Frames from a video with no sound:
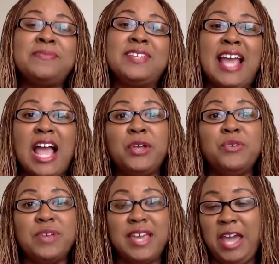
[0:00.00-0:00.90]
and how
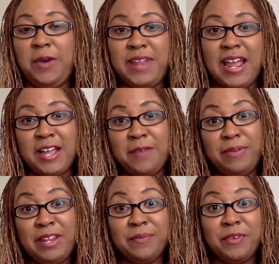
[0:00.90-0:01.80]
you can help that
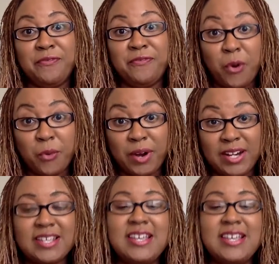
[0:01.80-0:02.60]
company move forward.